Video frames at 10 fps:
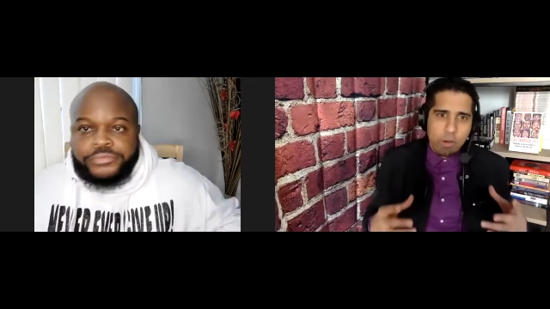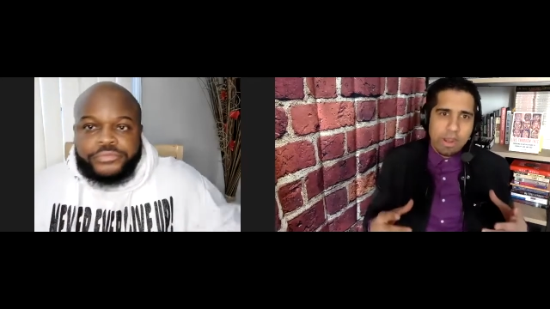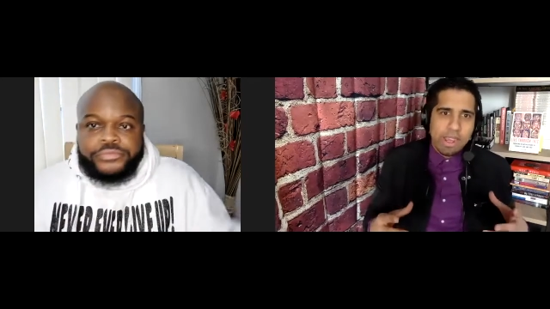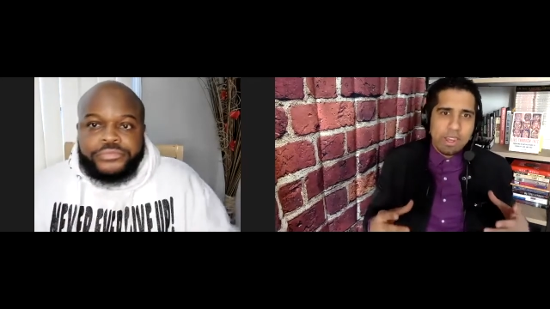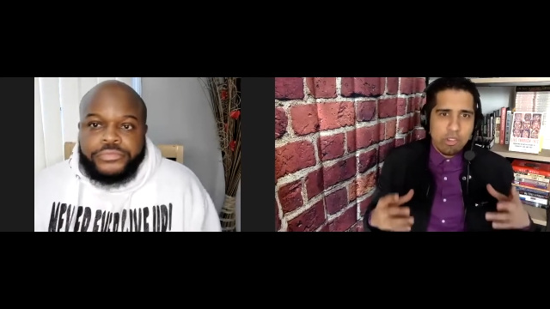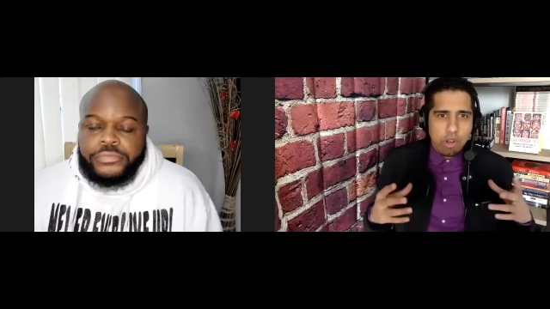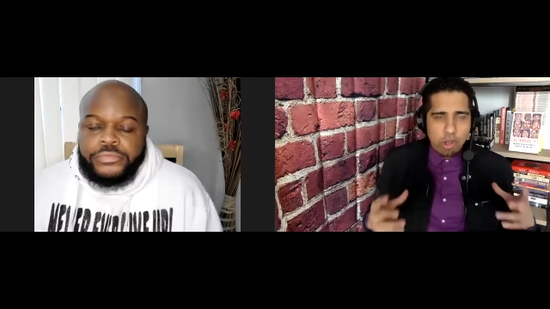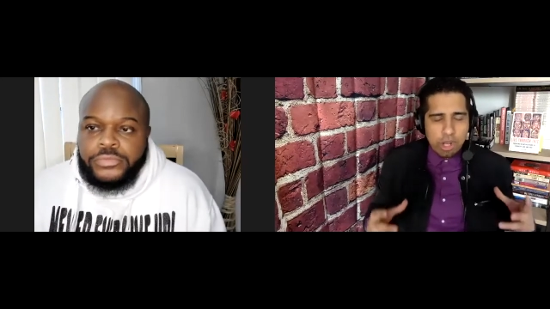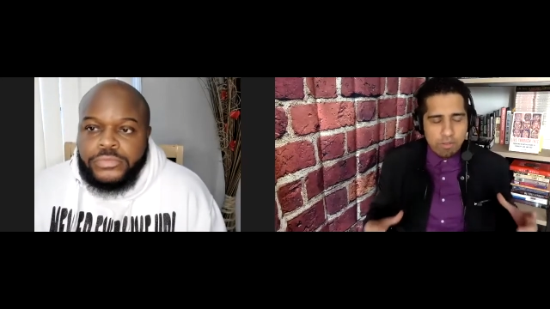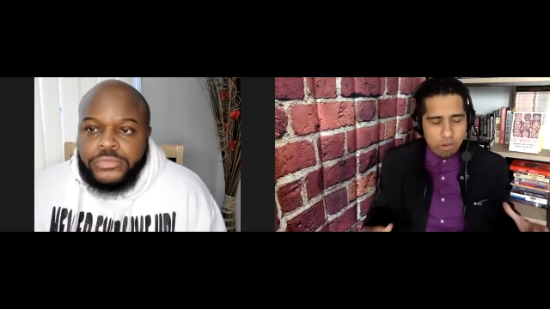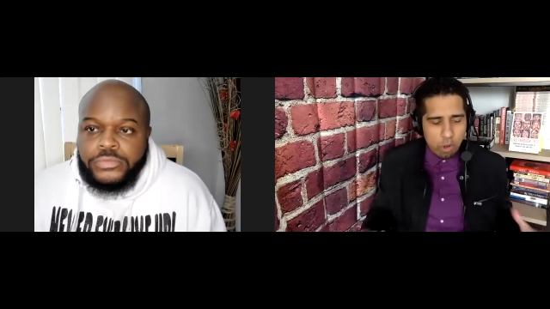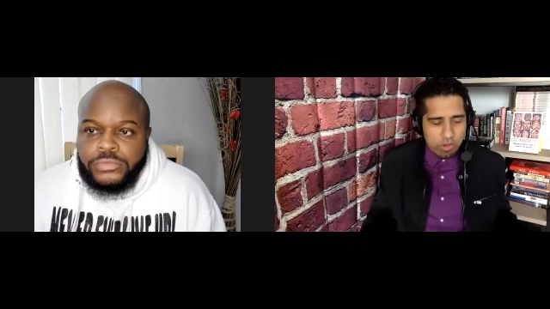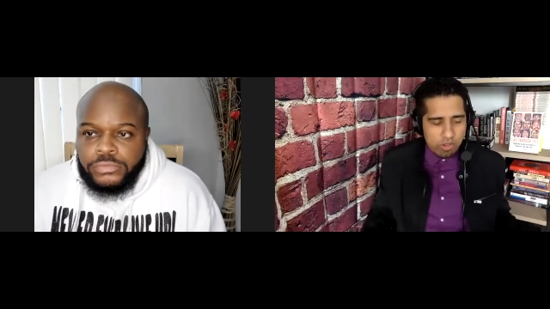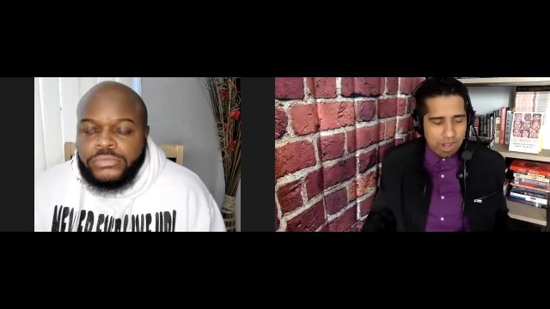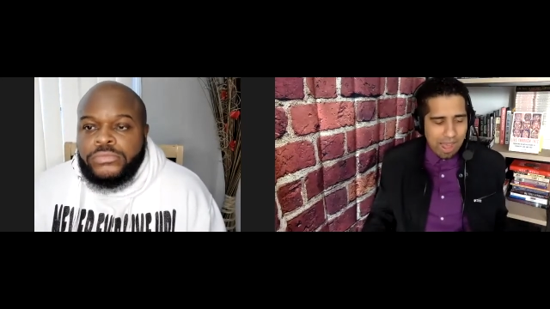Speaker 1: earrings, you know, you never know
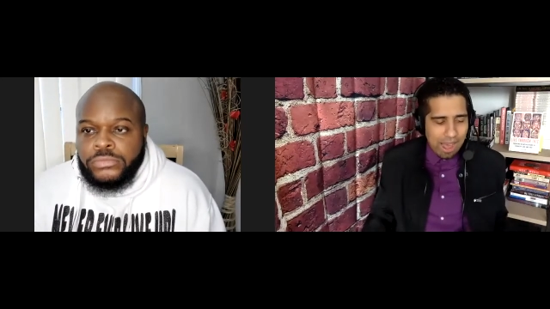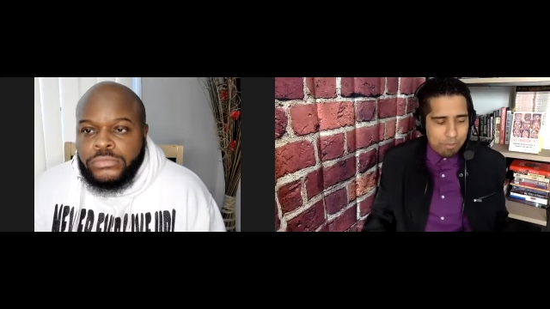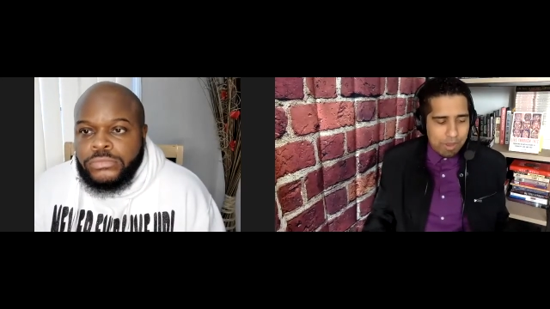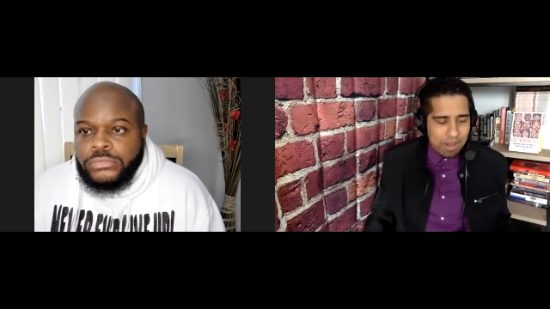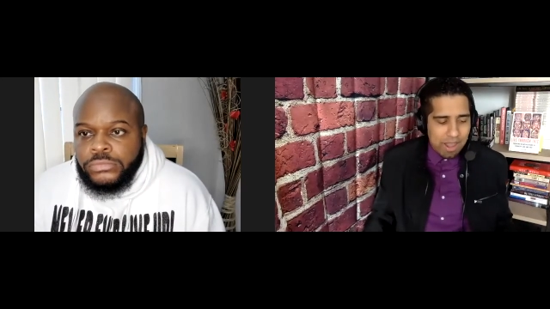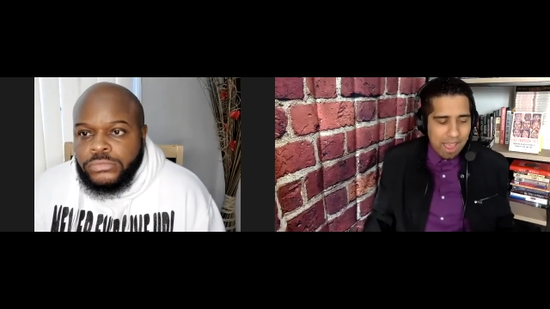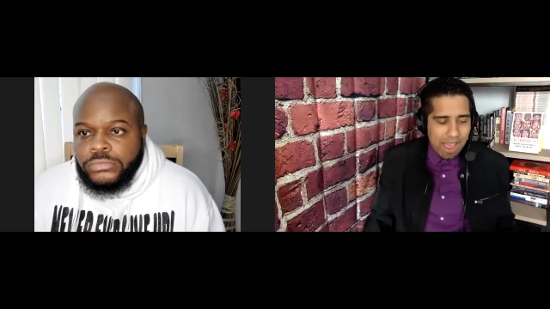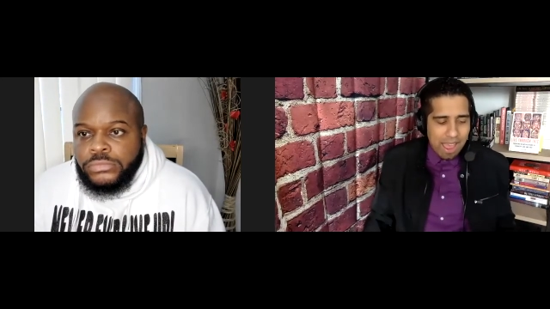mm-hmm. what's going to happen.